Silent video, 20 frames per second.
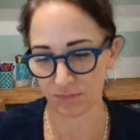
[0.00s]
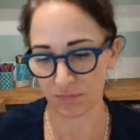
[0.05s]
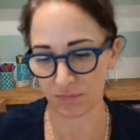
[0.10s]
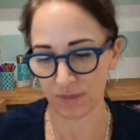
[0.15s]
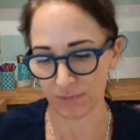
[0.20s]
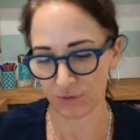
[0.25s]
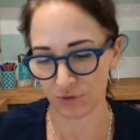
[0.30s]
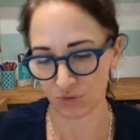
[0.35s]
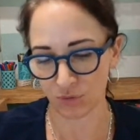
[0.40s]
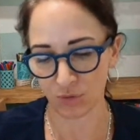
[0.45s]
I
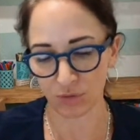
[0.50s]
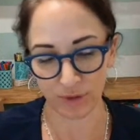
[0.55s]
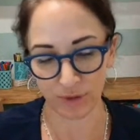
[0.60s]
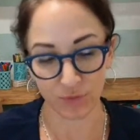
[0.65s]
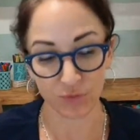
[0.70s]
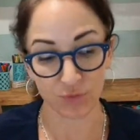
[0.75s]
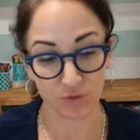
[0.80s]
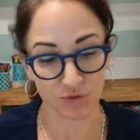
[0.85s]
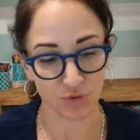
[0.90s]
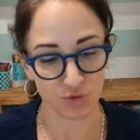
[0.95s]
was scrolling
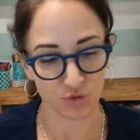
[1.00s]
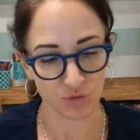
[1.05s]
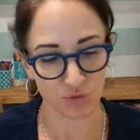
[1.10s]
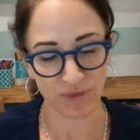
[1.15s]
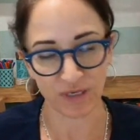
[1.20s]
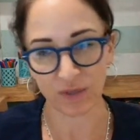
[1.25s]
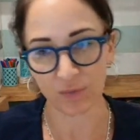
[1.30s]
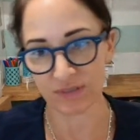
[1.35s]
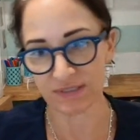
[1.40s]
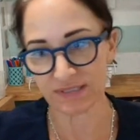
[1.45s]
through social
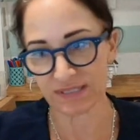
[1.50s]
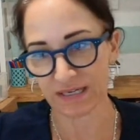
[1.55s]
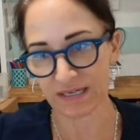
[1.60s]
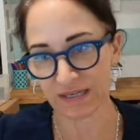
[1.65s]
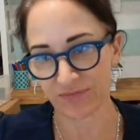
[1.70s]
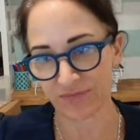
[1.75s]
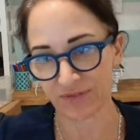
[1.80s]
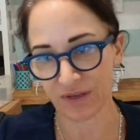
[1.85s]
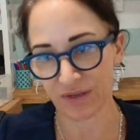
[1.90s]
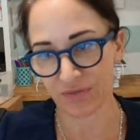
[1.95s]
media one day and
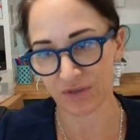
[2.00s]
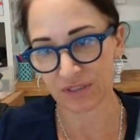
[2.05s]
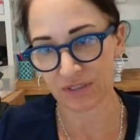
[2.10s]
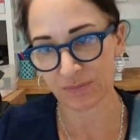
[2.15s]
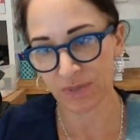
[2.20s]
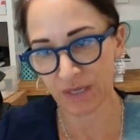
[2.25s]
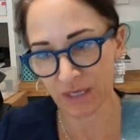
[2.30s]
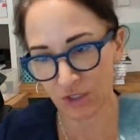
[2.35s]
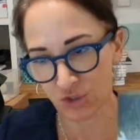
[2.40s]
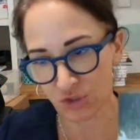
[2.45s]
I found this
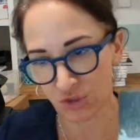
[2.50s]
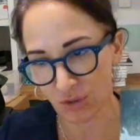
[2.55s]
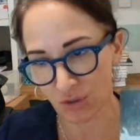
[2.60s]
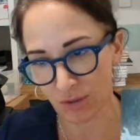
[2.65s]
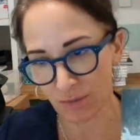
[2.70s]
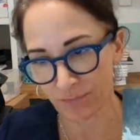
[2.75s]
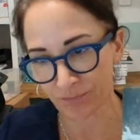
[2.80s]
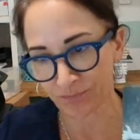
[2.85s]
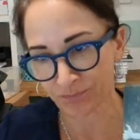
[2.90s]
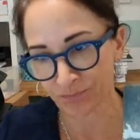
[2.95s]

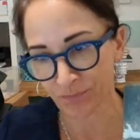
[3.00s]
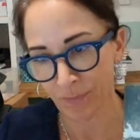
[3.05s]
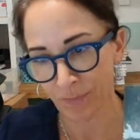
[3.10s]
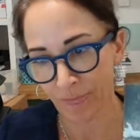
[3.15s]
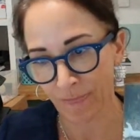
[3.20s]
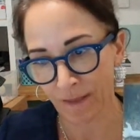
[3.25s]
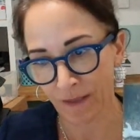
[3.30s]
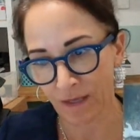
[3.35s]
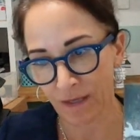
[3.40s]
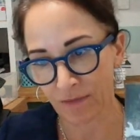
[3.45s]
picture
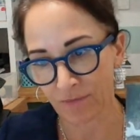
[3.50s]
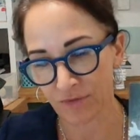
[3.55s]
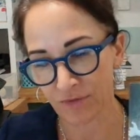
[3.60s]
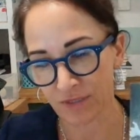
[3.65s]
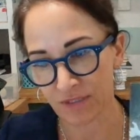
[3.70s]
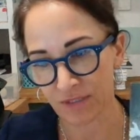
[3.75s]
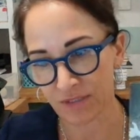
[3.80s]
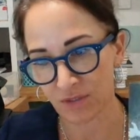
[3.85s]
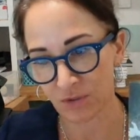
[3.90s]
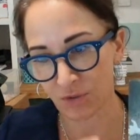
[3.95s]
of
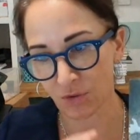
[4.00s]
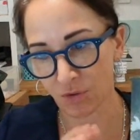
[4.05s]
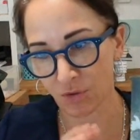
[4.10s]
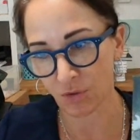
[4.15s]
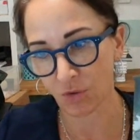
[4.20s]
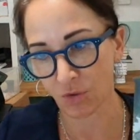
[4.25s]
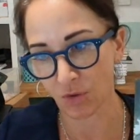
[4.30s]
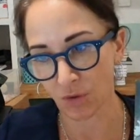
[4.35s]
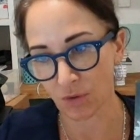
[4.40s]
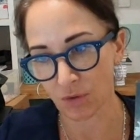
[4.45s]
this
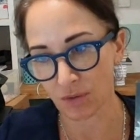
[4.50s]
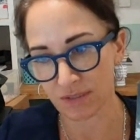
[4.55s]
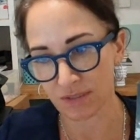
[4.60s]
girl.